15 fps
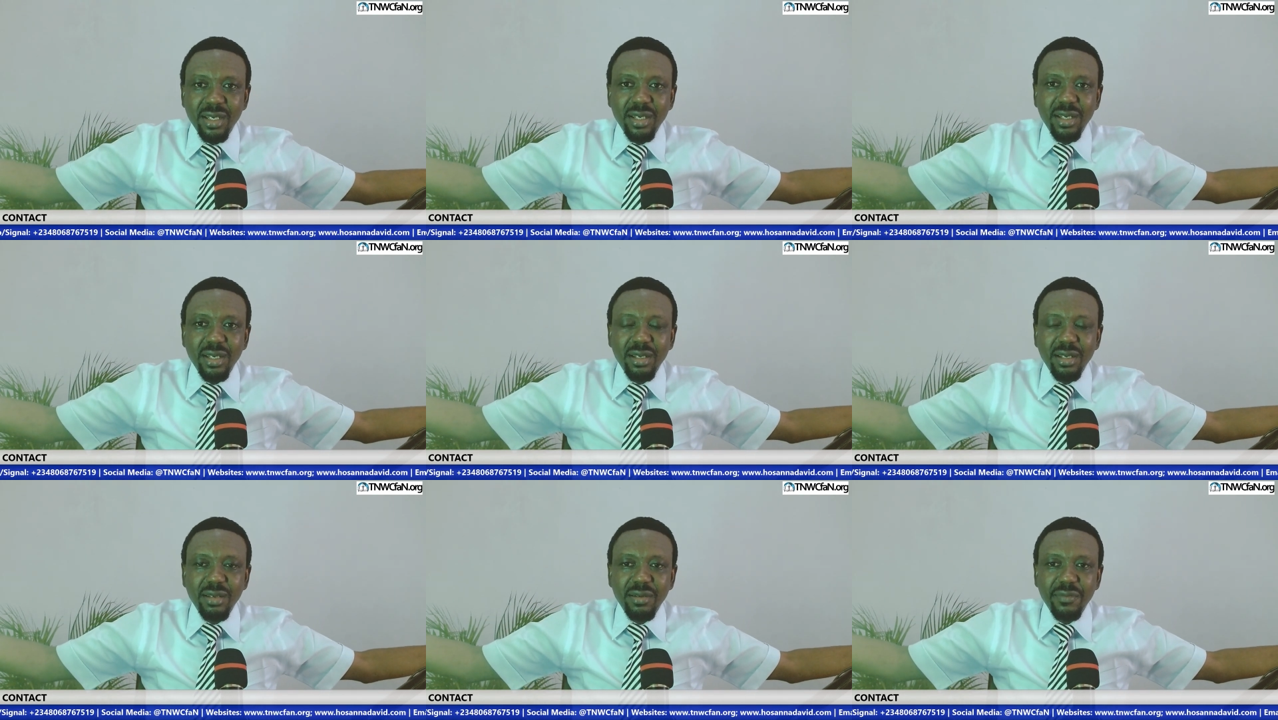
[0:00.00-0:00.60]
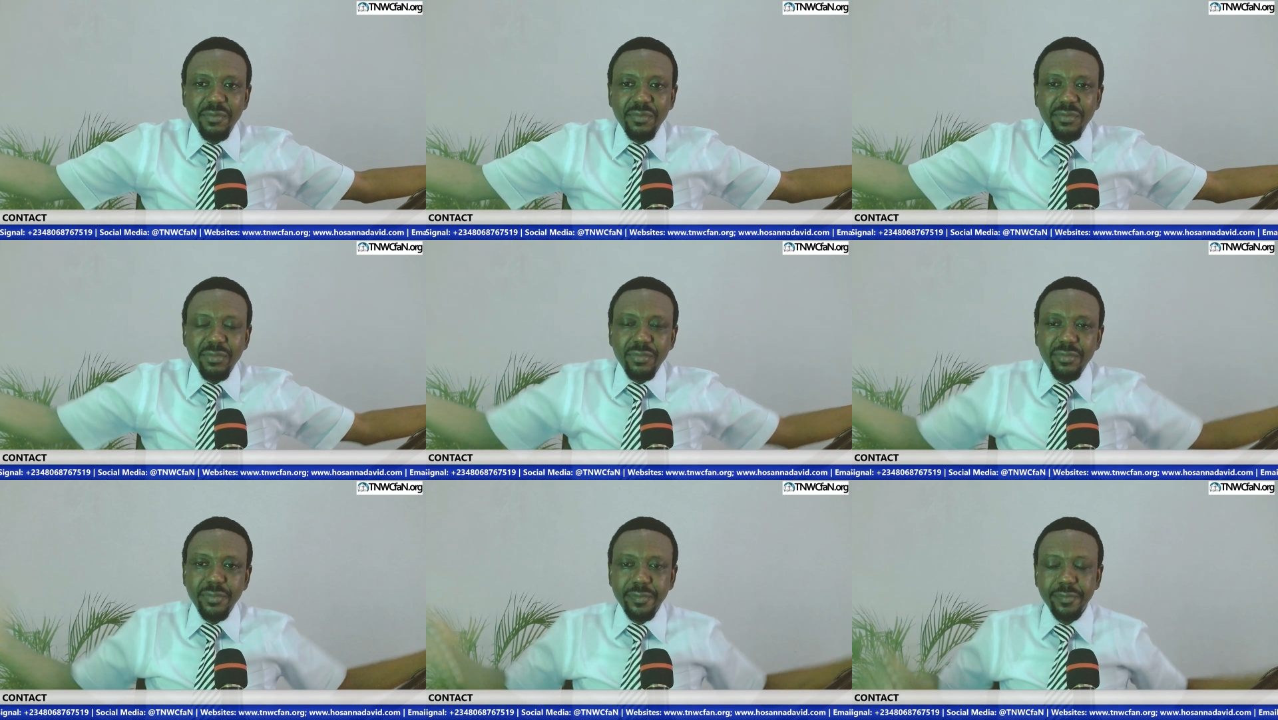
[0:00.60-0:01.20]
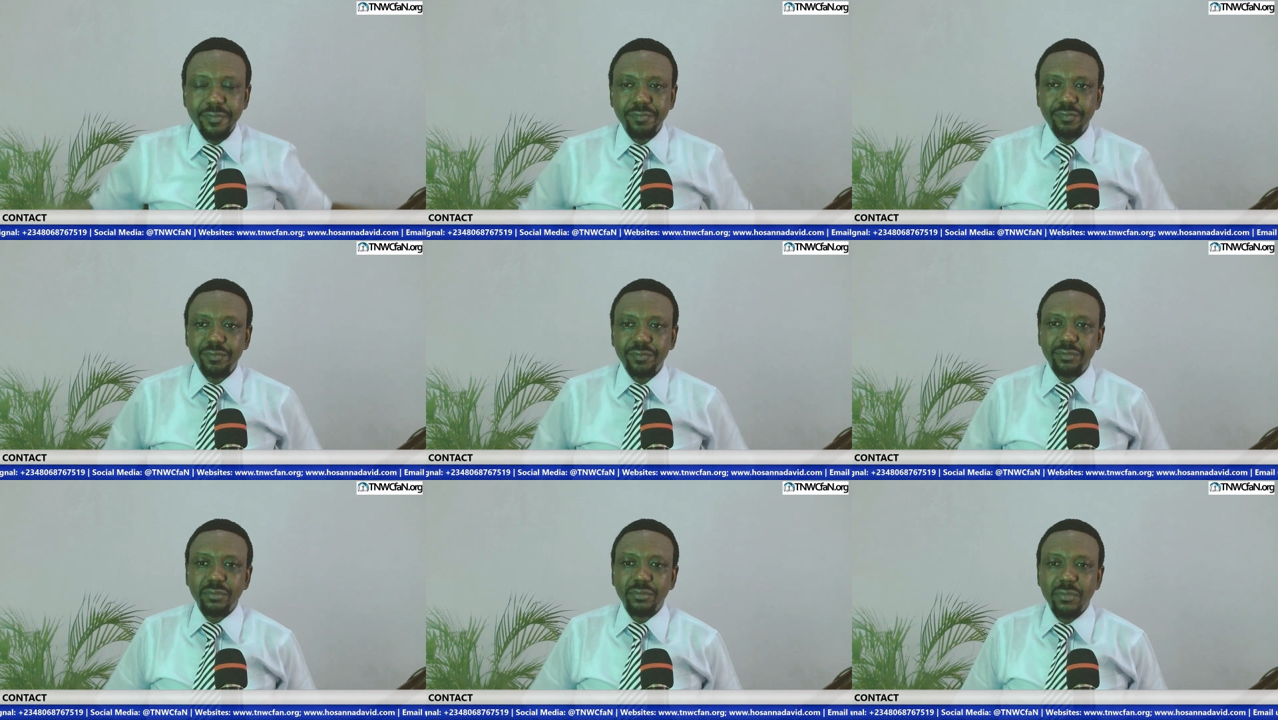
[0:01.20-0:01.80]

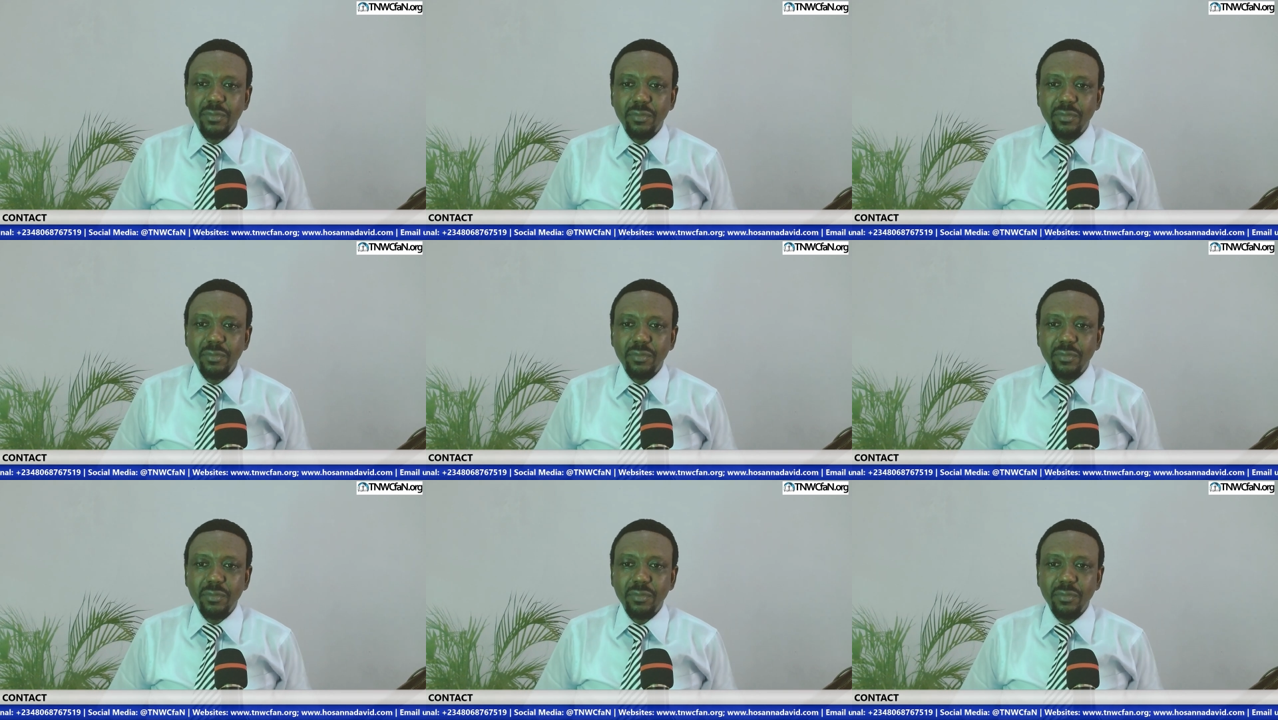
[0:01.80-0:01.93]
Nobody speaks.